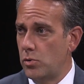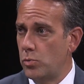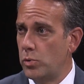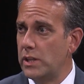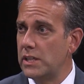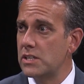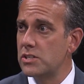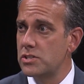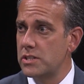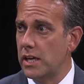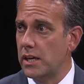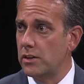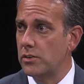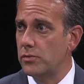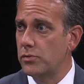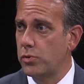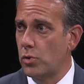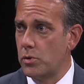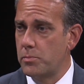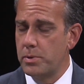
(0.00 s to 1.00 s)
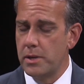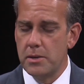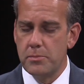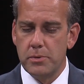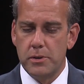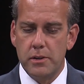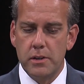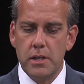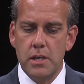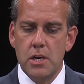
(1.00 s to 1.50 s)
real estate for
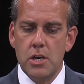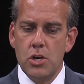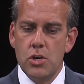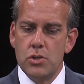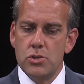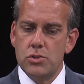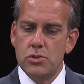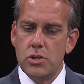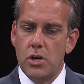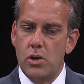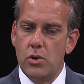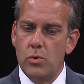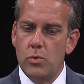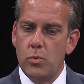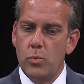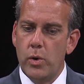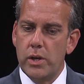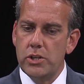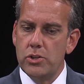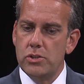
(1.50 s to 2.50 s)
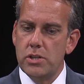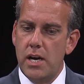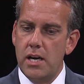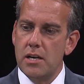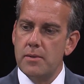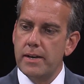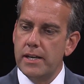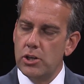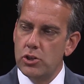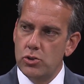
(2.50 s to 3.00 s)
people. Right. So when you talk
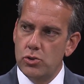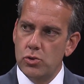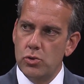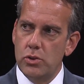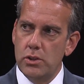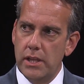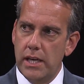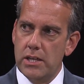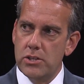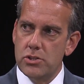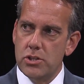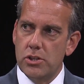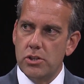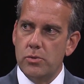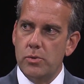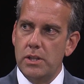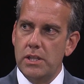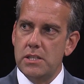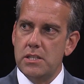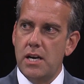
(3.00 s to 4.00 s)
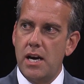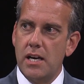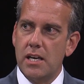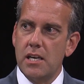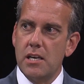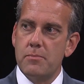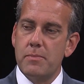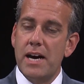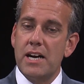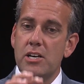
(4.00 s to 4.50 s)
about a dual agent, you're really
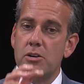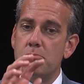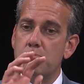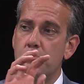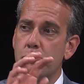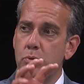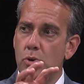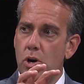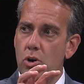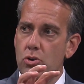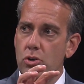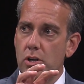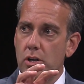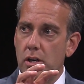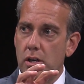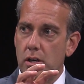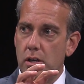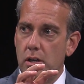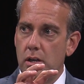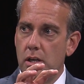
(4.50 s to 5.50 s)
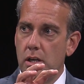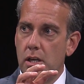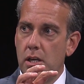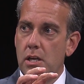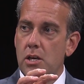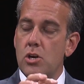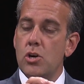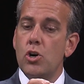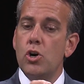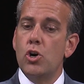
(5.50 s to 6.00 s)
talking about a broker
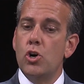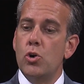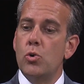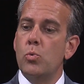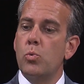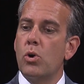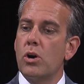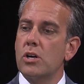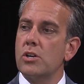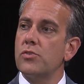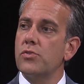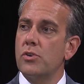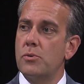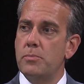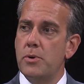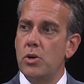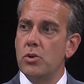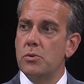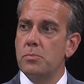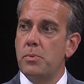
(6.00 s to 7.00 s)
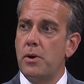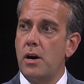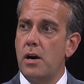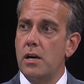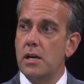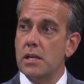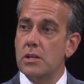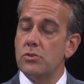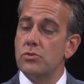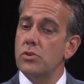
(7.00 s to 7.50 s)
who works for both
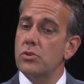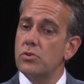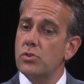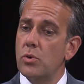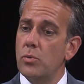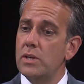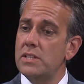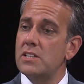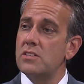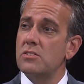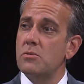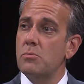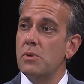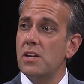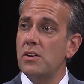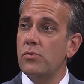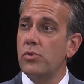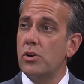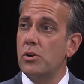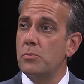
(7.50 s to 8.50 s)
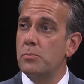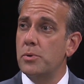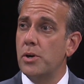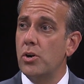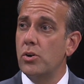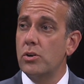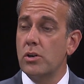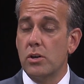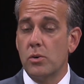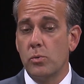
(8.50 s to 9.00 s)
parties. So what does it mean for a
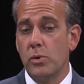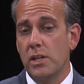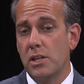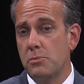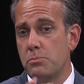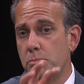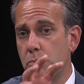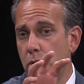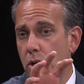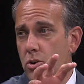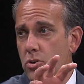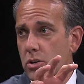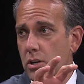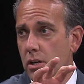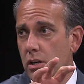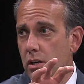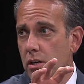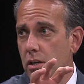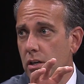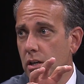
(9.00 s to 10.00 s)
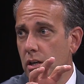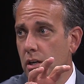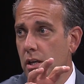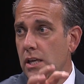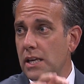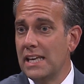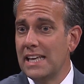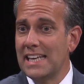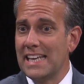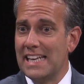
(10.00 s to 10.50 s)
broker? Well, a broker
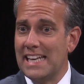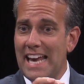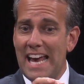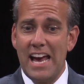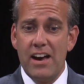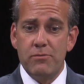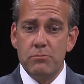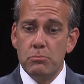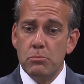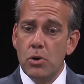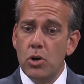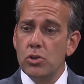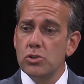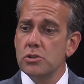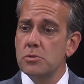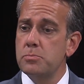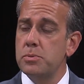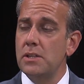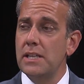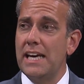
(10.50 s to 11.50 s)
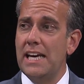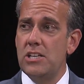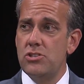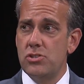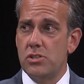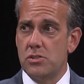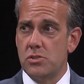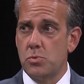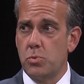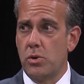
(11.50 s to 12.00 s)
can have multiple
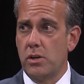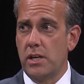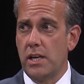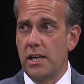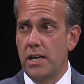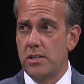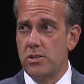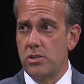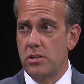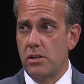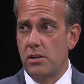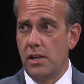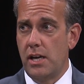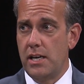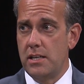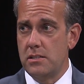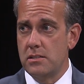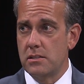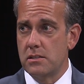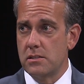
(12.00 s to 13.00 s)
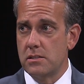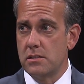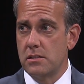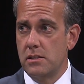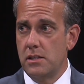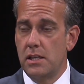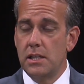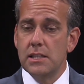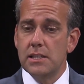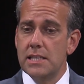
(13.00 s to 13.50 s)
agents working under their license.
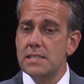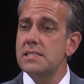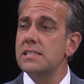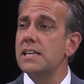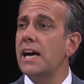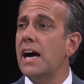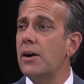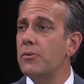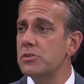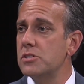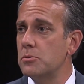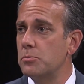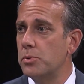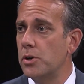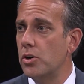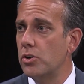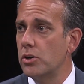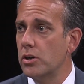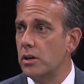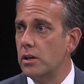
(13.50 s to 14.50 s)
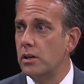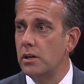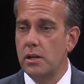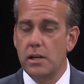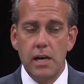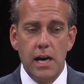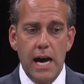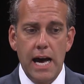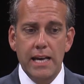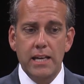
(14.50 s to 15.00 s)
Let's say I was a broker.
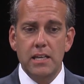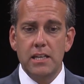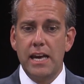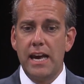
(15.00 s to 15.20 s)
Right. I could